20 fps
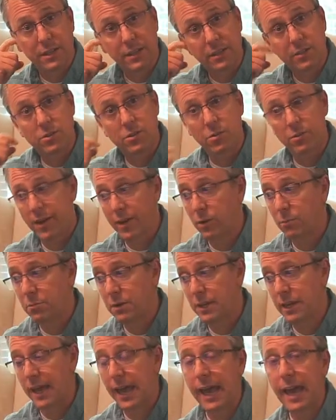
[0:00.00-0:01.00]
So that'll
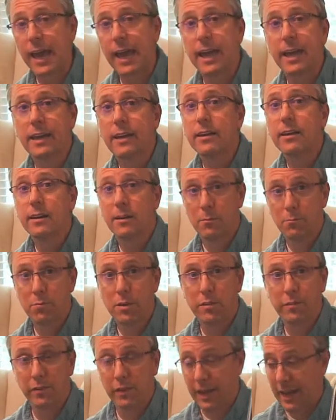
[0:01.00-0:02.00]
be A, B
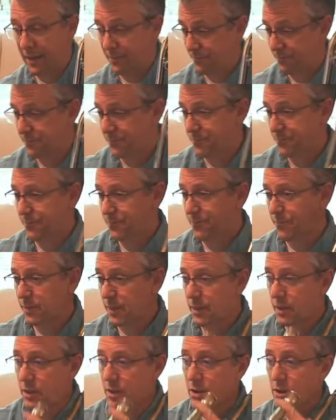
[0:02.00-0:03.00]
flat.
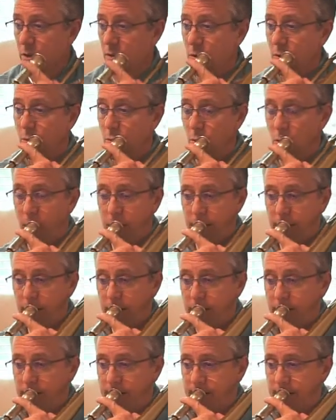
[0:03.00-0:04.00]
One,
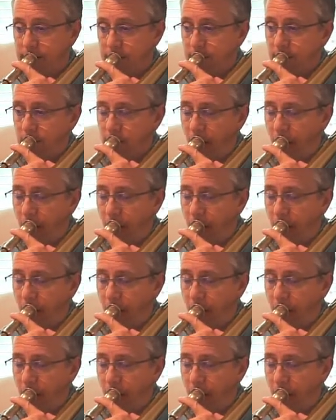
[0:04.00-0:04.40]
two,